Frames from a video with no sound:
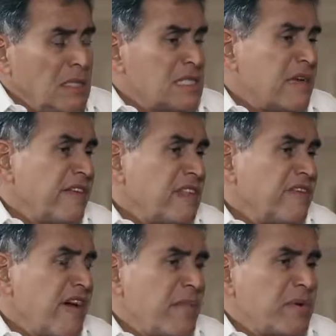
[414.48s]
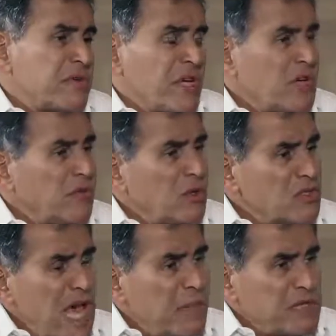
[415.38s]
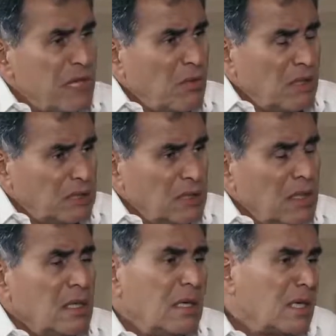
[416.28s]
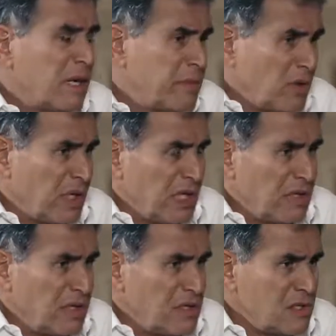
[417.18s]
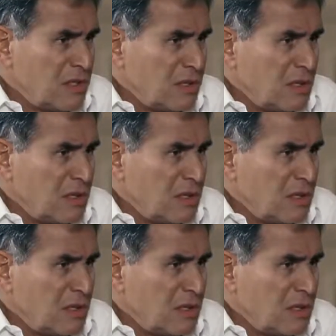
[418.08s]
75% of those apps are what? CryptoKitties,